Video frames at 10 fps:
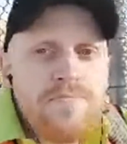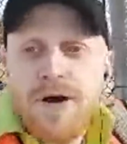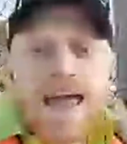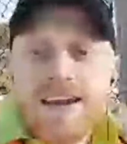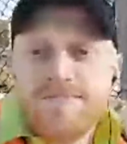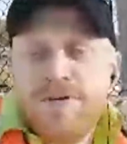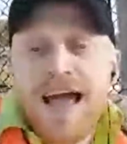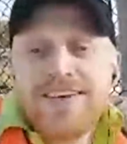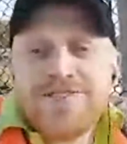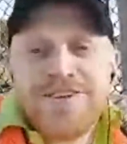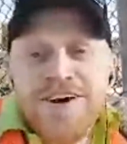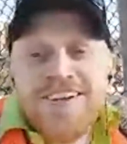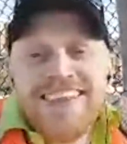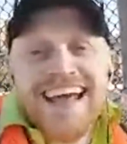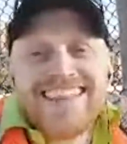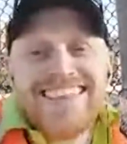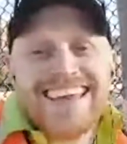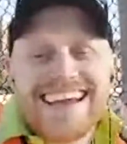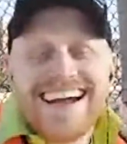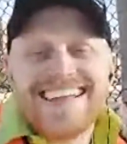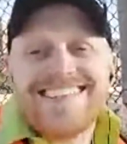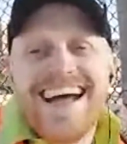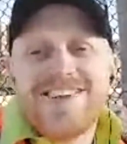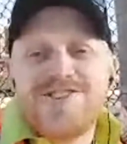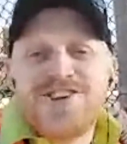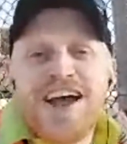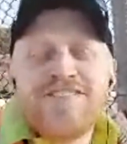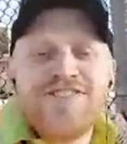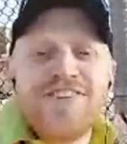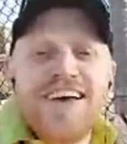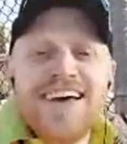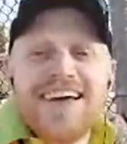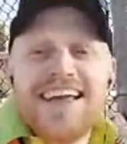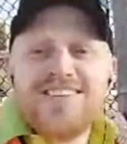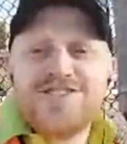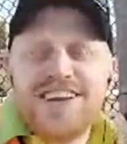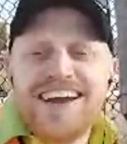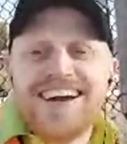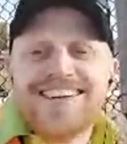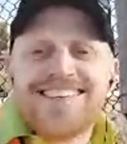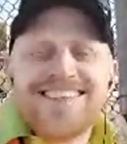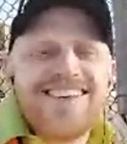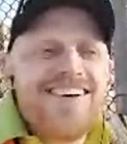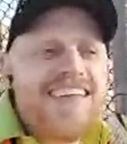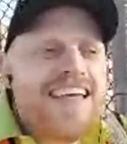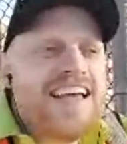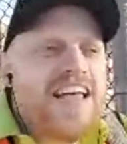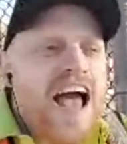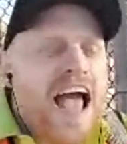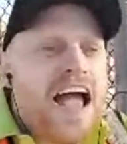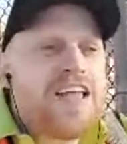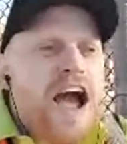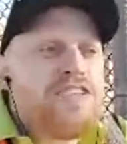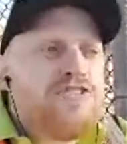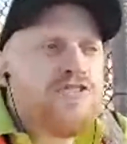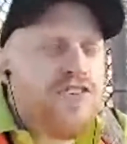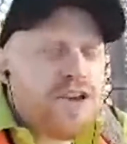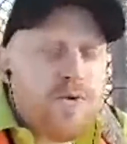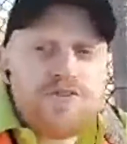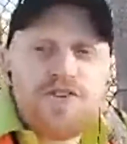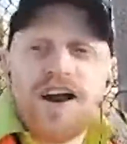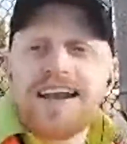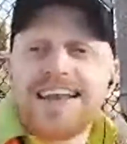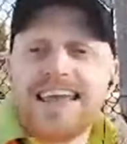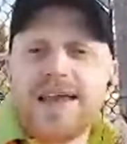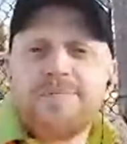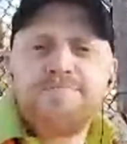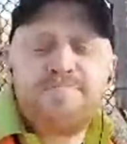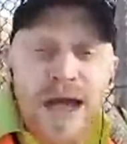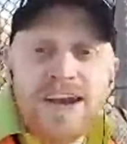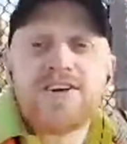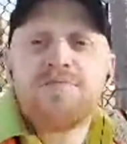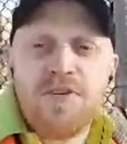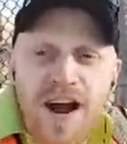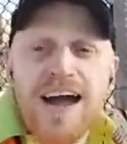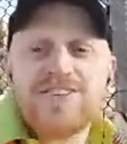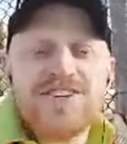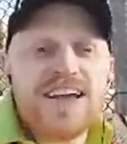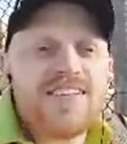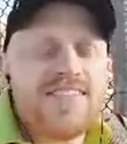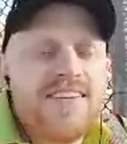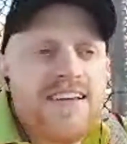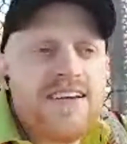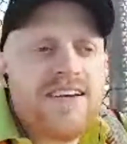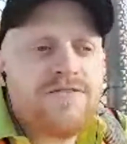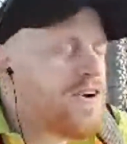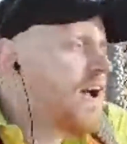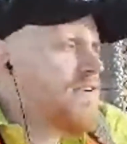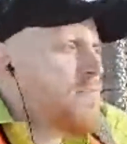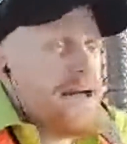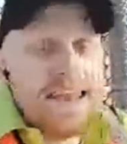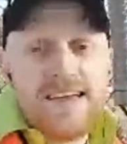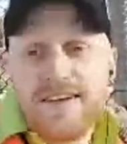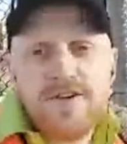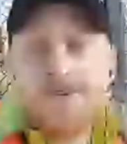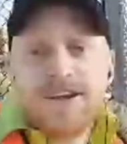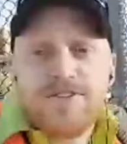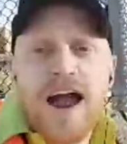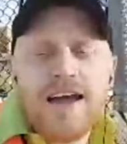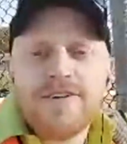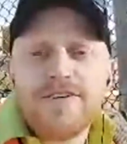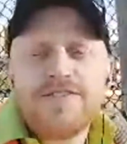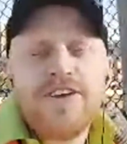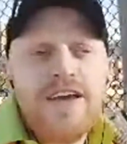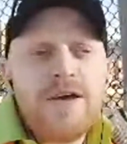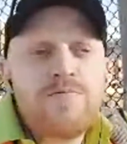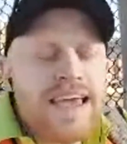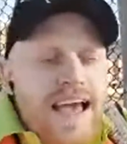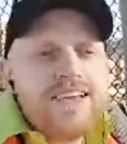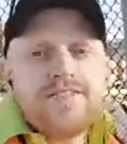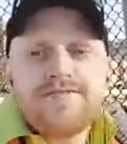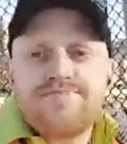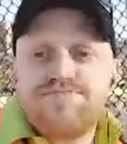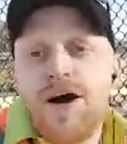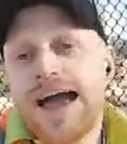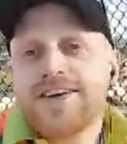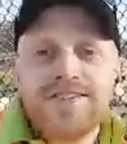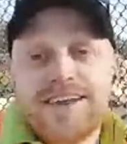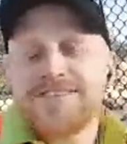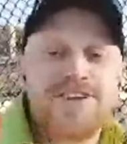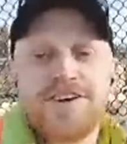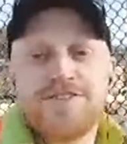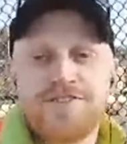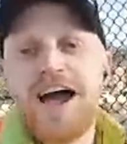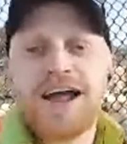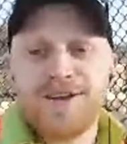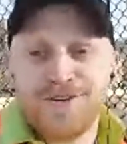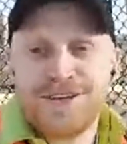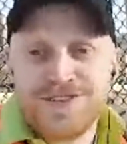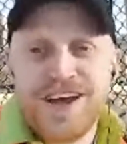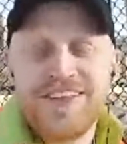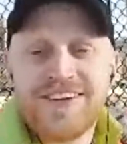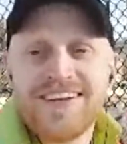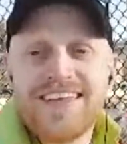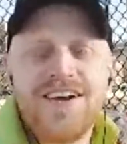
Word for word: Planner, planners go to that thing. Like it's not just uh, engineers. And so I, I, I do think we're starting to get better projects for everybody, including drivers, because planners and engineers are talking to each other.